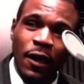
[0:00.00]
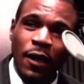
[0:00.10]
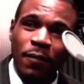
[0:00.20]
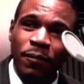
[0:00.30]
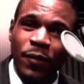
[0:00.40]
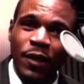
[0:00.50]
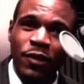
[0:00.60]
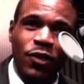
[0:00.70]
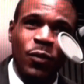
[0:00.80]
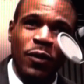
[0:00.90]
Um,
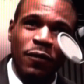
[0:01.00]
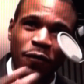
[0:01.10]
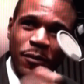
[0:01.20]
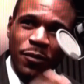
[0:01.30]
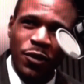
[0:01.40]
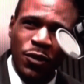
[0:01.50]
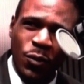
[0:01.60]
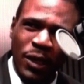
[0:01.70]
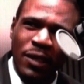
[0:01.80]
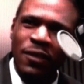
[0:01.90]
he just went from
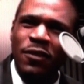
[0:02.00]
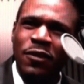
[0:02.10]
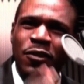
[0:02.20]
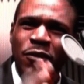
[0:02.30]
Sweden